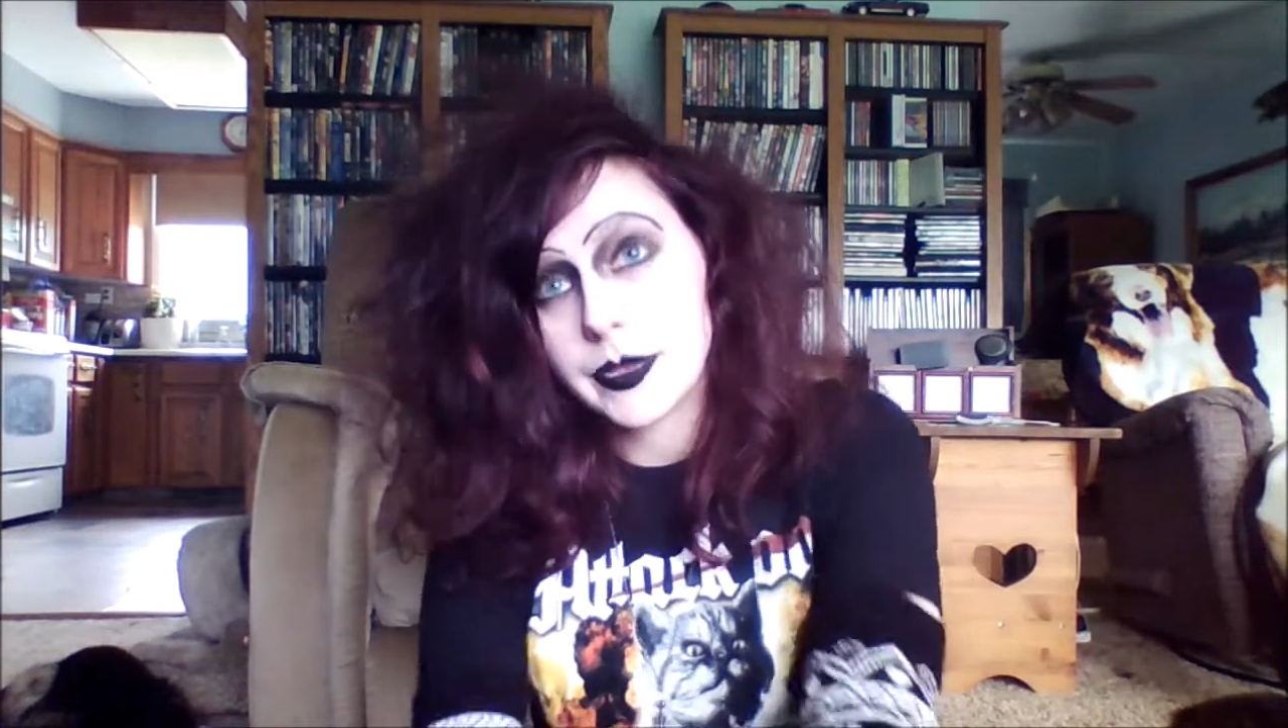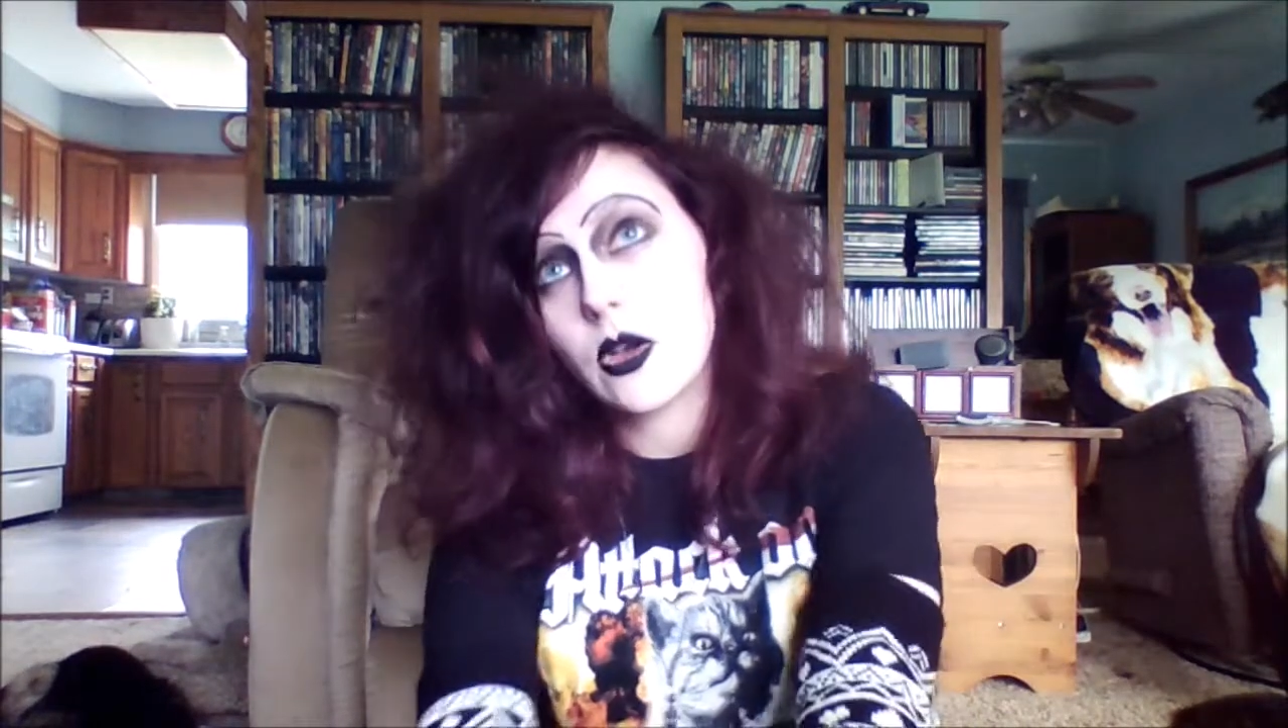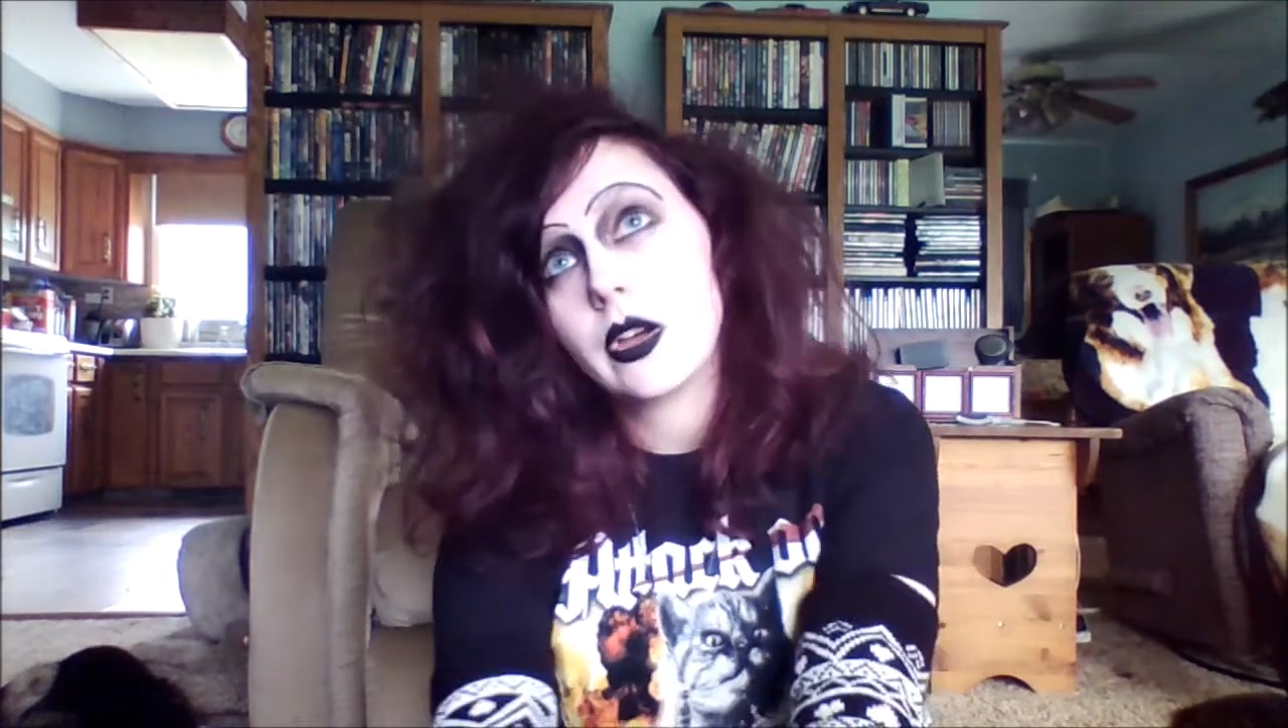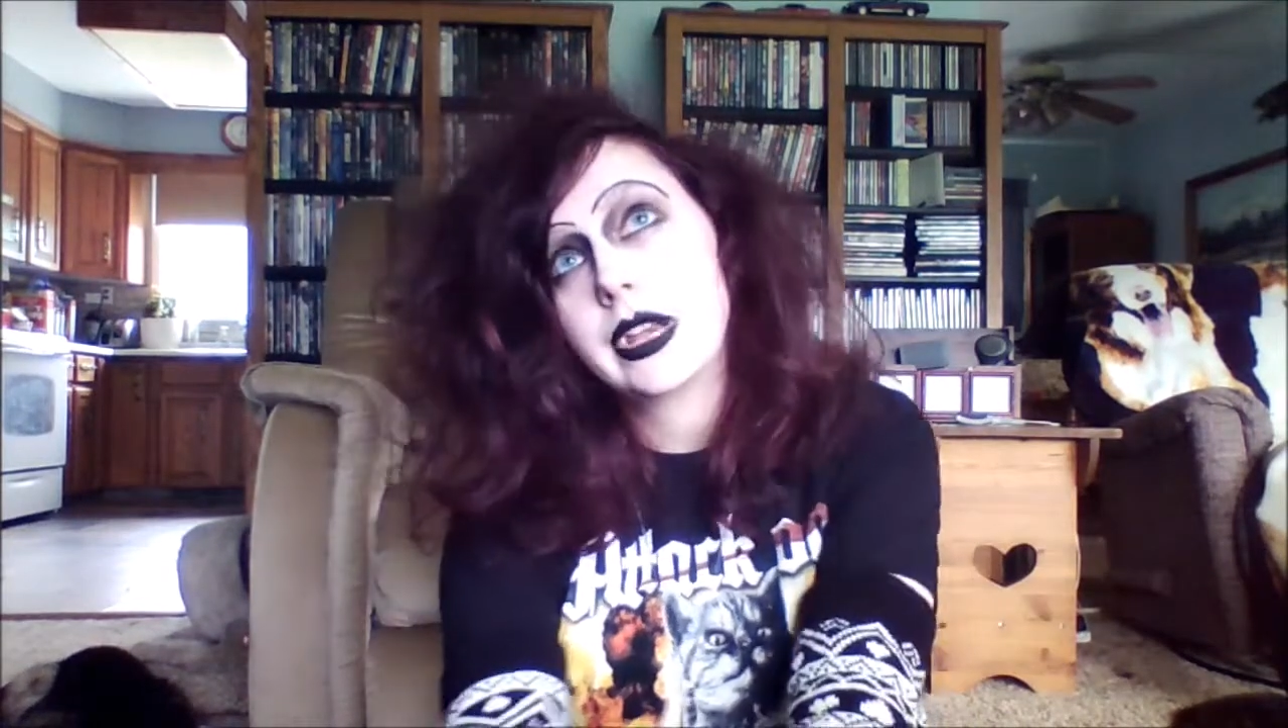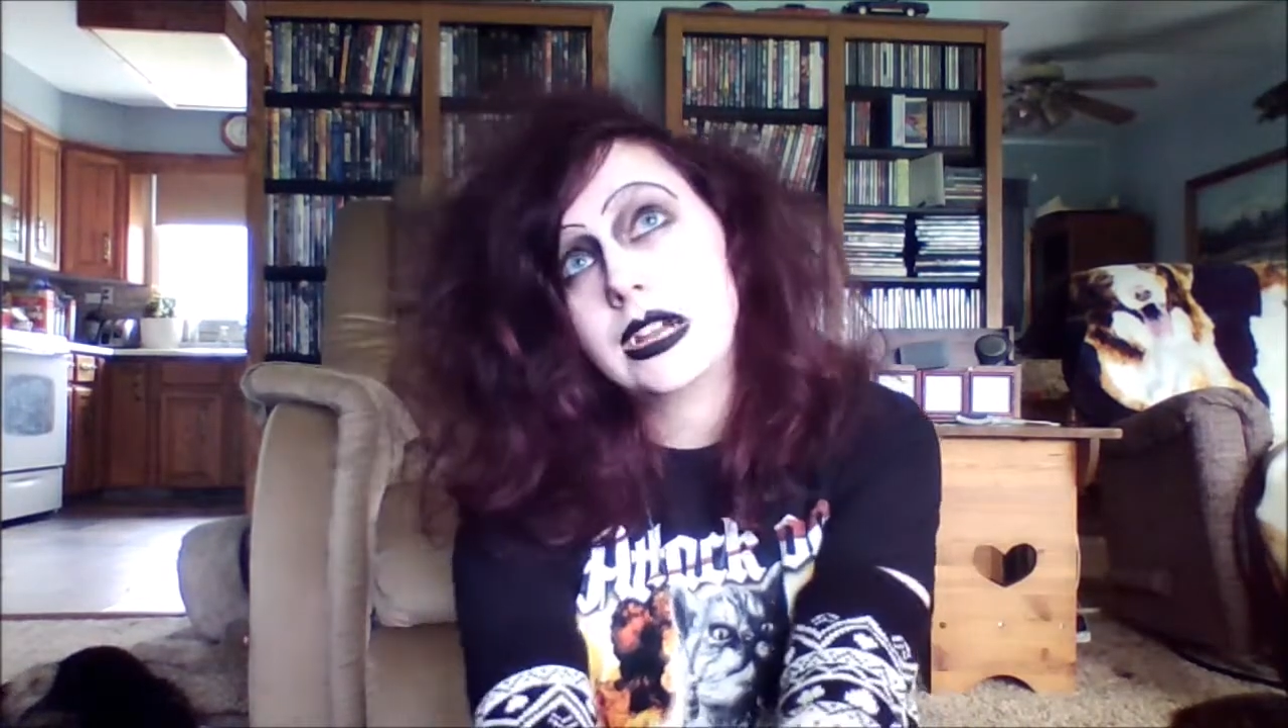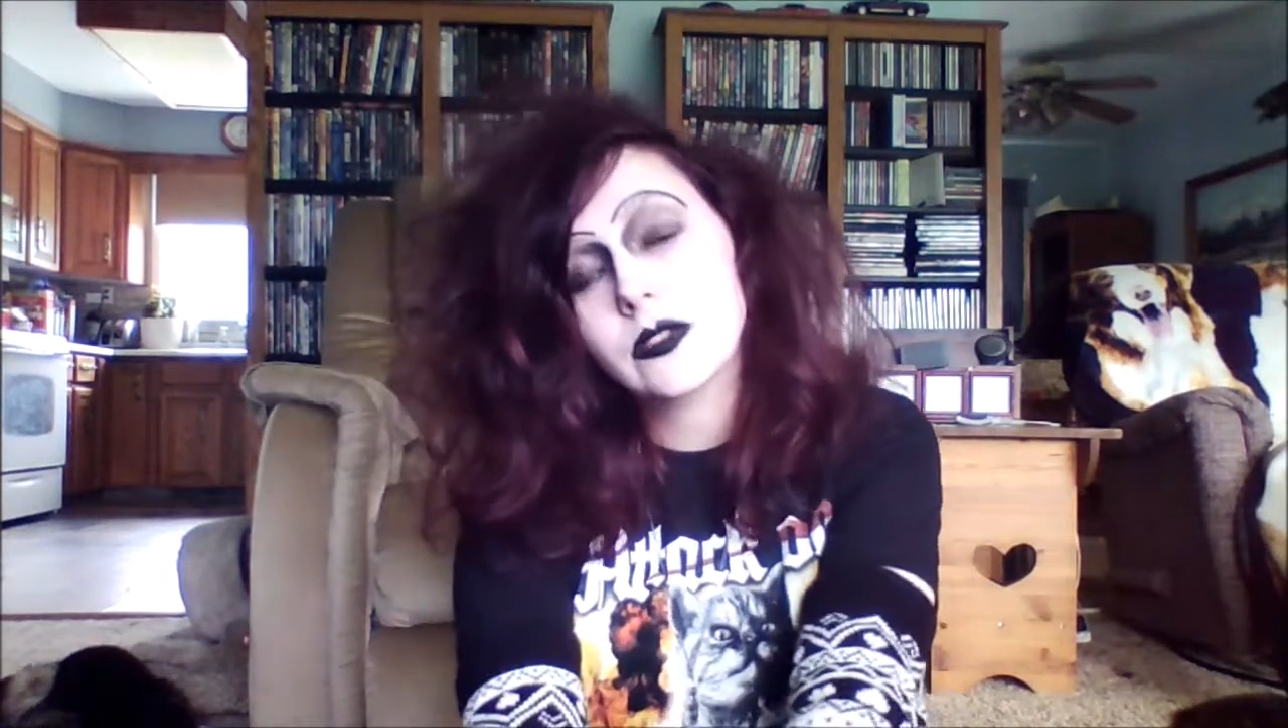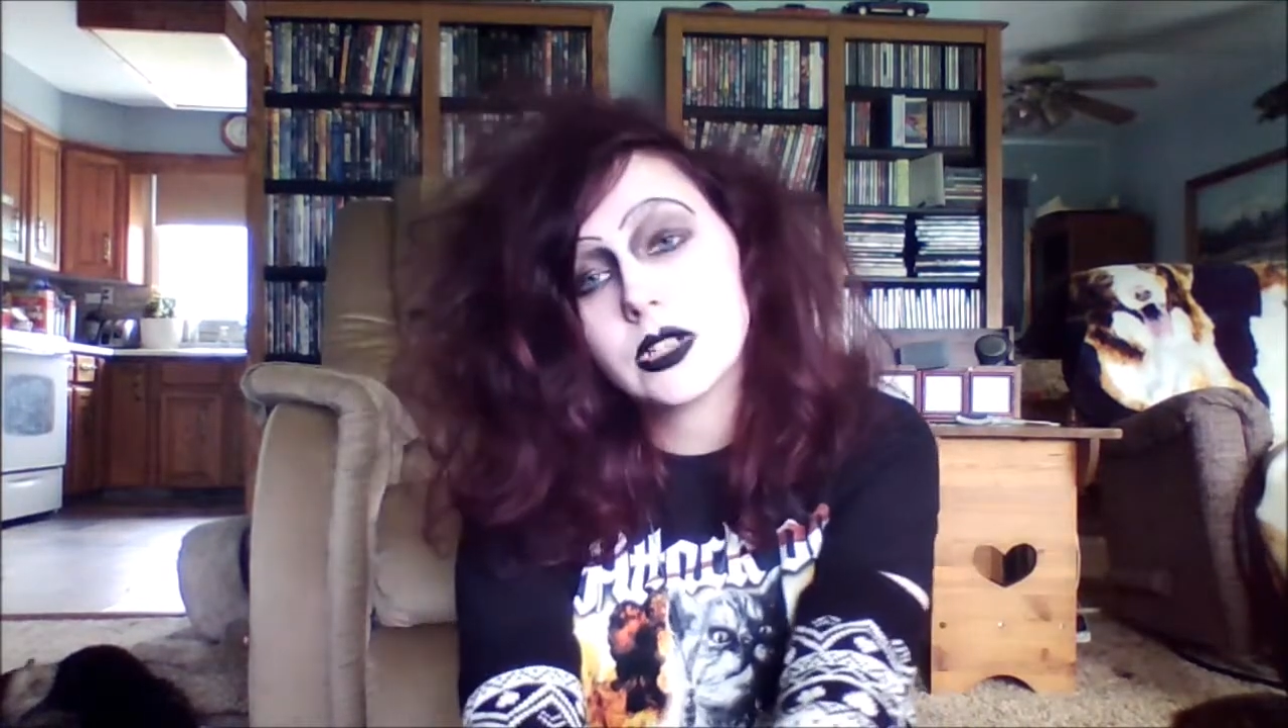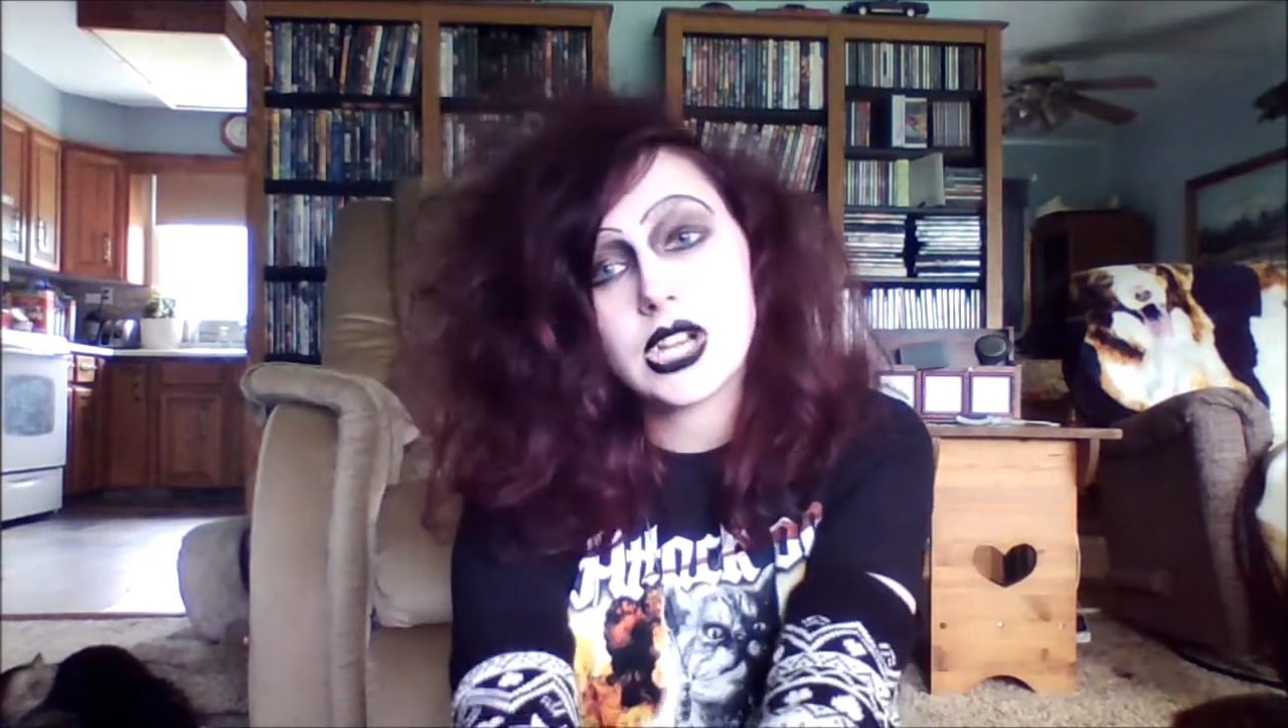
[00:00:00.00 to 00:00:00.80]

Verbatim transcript: On average,